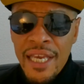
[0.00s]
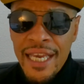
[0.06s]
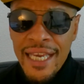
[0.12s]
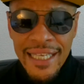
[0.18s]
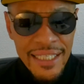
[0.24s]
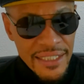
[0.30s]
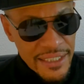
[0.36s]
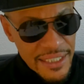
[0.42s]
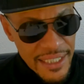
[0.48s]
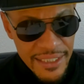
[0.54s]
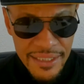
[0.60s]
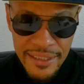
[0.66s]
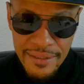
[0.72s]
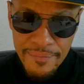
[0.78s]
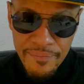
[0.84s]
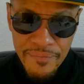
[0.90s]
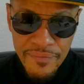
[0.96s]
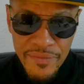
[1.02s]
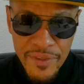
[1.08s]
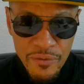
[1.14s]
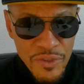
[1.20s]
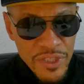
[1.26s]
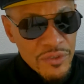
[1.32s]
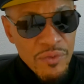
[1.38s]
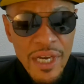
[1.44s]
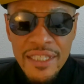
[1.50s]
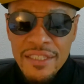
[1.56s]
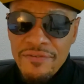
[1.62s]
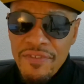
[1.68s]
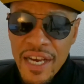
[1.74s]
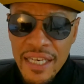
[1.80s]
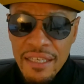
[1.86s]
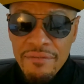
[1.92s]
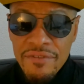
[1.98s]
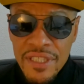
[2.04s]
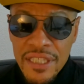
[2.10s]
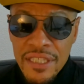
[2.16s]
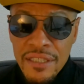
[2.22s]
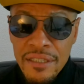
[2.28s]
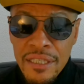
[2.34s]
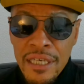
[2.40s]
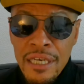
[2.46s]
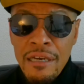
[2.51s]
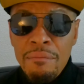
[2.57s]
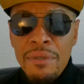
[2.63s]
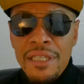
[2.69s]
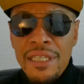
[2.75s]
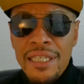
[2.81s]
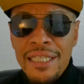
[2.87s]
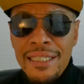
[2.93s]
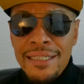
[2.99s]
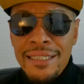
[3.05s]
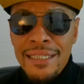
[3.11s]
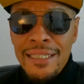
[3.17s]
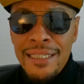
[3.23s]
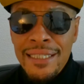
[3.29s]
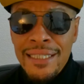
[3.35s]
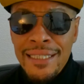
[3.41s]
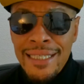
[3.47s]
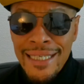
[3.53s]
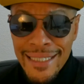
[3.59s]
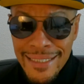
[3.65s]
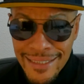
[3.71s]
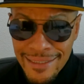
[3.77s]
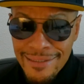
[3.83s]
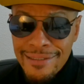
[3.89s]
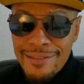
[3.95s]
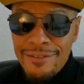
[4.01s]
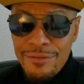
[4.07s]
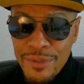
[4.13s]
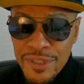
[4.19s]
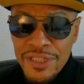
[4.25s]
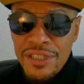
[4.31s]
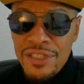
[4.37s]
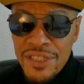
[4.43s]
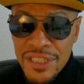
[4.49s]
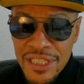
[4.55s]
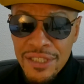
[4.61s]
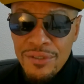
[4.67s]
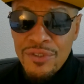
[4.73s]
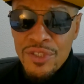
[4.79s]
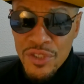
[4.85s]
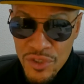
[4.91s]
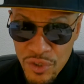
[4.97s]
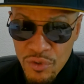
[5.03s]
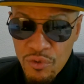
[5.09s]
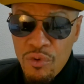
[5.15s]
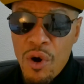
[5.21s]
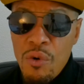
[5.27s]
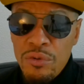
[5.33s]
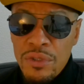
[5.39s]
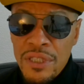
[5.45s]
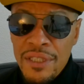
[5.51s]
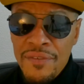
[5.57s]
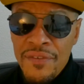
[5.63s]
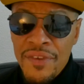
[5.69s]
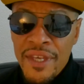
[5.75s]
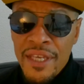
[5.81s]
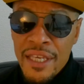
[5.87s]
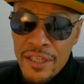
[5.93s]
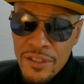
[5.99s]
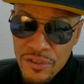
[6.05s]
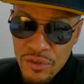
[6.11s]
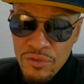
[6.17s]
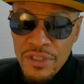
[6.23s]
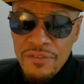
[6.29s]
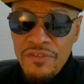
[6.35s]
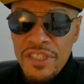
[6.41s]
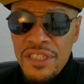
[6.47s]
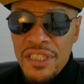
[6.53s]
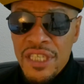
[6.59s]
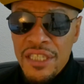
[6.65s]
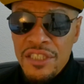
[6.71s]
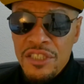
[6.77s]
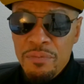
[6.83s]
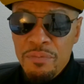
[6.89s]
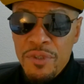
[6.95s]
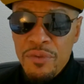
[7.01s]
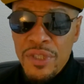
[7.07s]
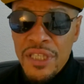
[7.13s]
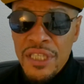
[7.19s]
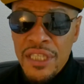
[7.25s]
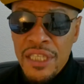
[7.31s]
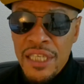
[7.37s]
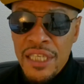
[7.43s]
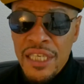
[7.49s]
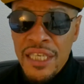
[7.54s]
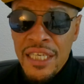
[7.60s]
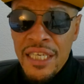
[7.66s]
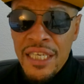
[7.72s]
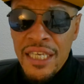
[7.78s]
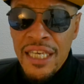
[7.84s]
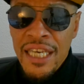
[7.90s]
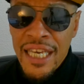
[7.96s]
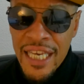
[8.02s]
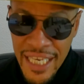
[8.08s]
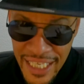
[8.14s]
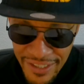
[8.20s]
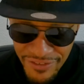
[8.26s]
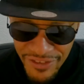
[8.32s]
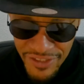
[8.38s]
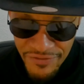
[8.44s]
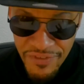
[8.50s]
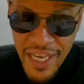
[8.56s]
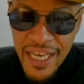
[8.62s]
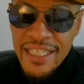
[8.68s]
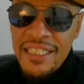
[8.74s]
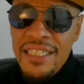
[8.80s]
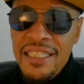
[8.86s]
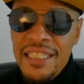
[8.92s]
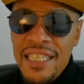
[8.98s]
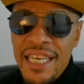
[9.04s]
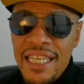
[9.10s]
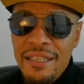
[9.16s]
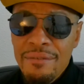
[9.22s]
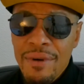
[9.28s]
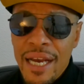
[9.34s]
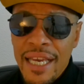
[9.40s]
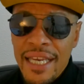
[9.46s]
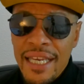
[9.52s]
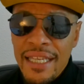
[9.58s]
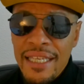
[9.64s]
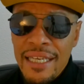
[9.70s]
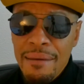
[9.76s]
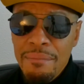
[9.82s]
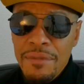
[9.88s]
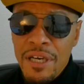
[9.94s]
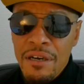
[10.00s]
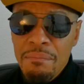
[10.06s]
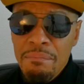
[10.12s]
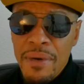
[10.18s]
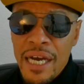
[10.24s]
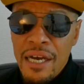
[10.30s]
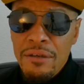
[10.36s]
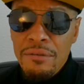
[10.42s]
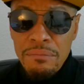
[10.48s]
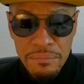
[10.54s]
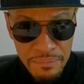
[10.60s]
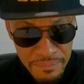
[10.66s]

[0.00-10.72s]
And let's listen. The reason why it's fight of the year because as Claressa Shields is the quote two division undisputed. And if she fight this lady right here that I'm talking about,